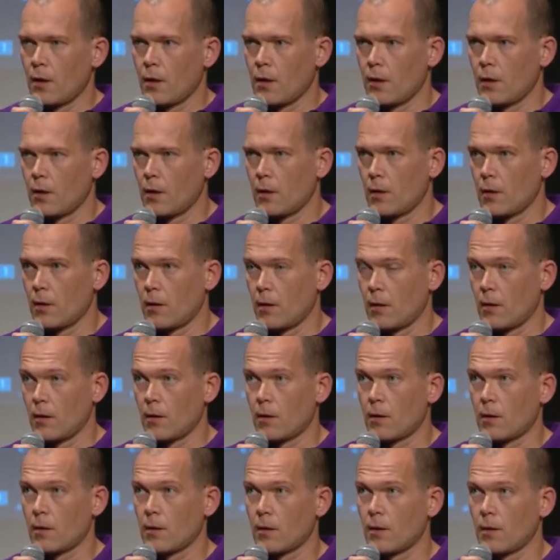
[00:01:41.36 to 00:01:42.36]
Uh,
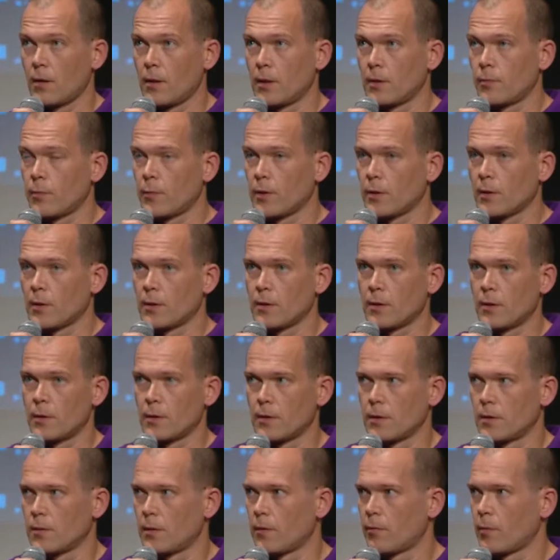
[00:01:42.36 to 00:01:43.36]
let me get,
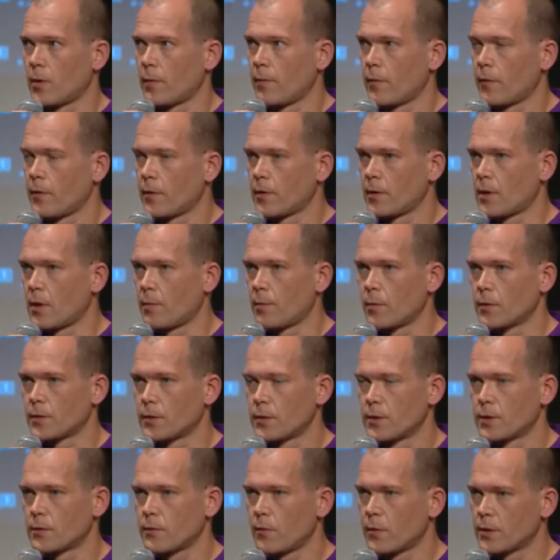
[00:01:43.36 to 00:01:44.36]
remember the
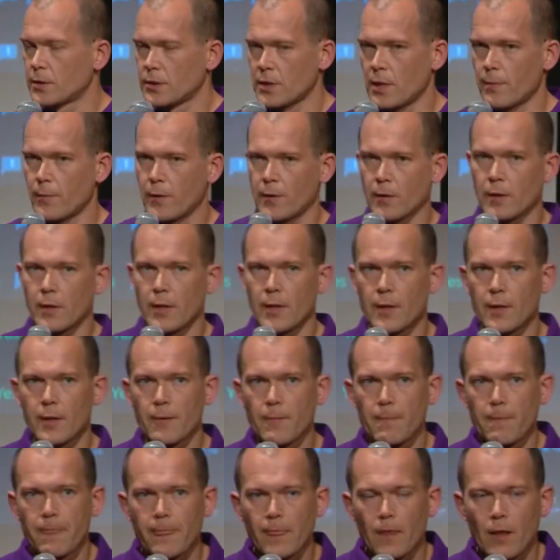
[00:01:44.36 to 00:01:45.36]
numbers. It was something like
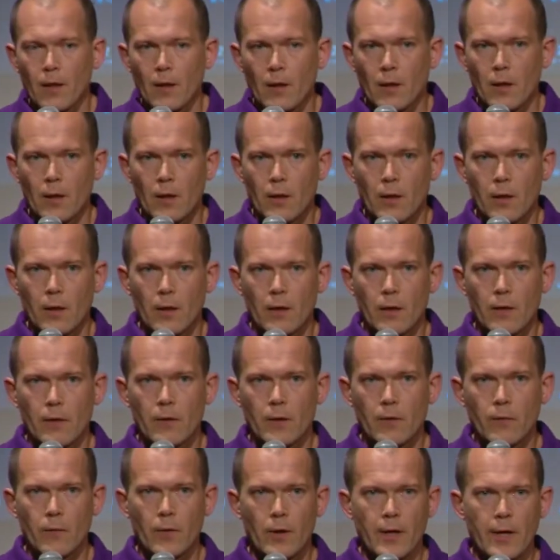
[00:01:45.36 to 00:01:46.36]

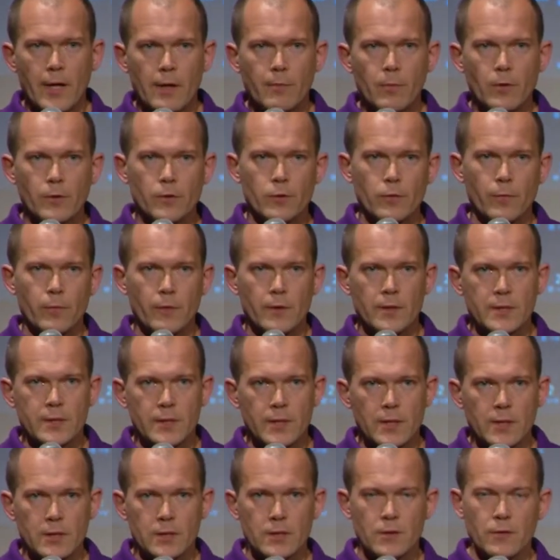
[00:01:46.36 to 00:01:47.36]
they were able to
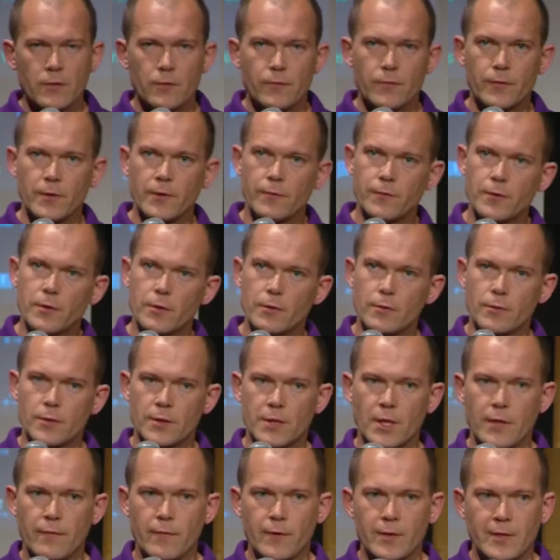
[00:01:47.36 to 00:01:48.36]
process 50 to
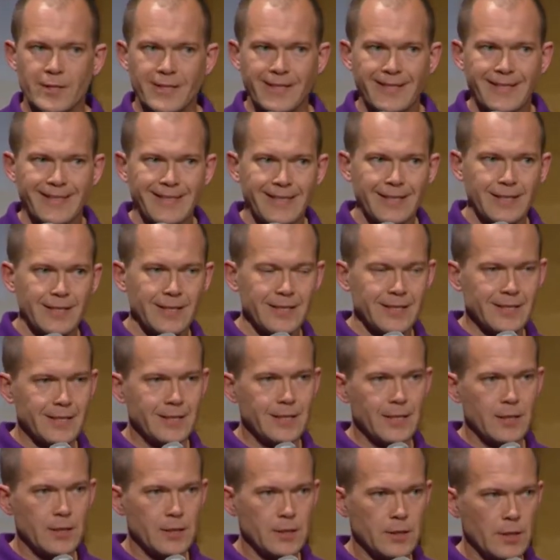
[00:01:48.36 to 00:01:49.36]
70
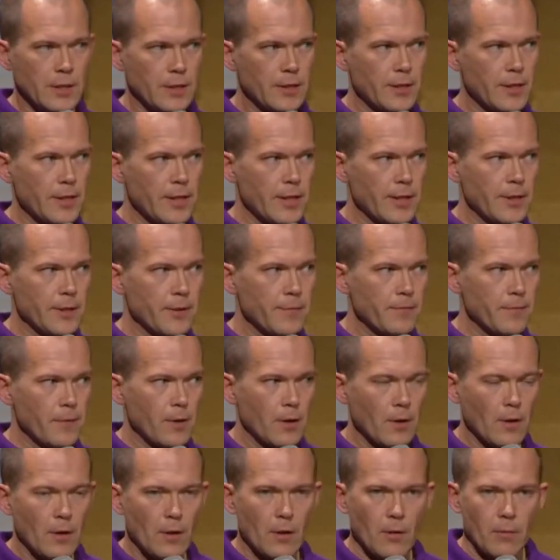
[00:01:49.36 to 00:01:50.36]
incidents a day,
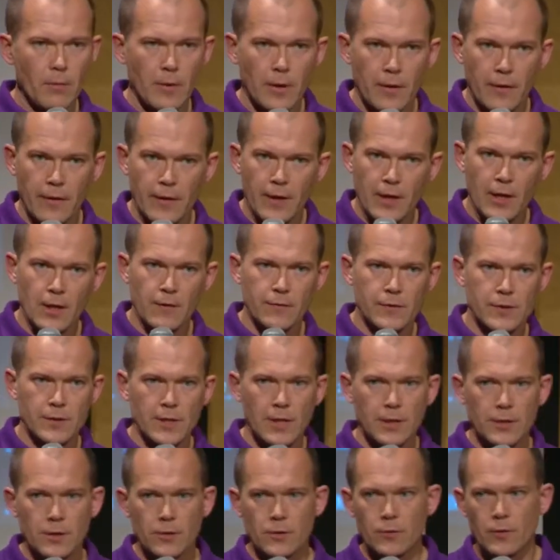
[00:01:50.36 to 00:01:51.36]
but they have
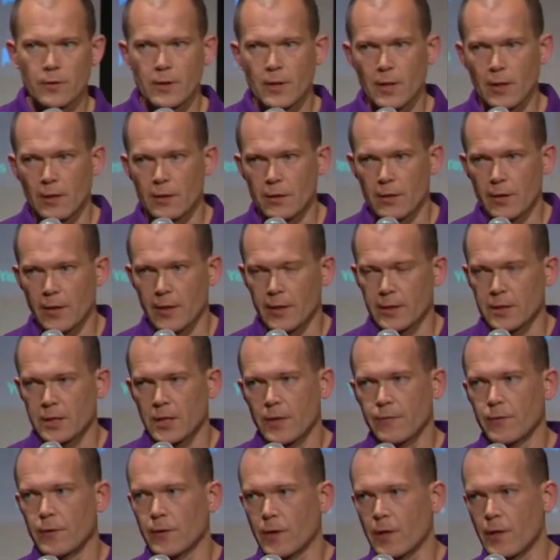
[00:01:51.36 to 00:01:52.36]
started to get like
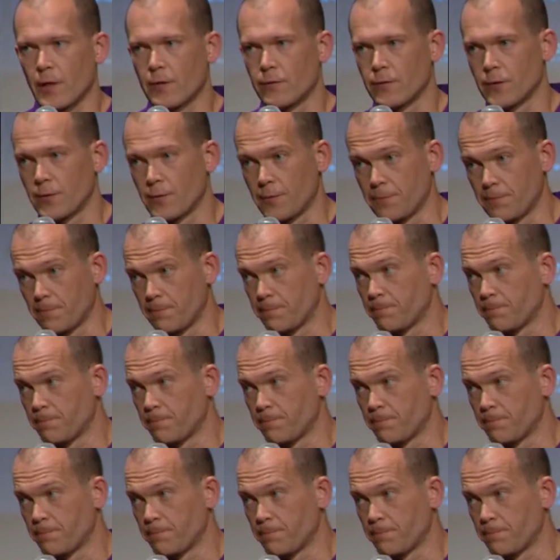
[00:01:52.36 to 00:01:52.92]
700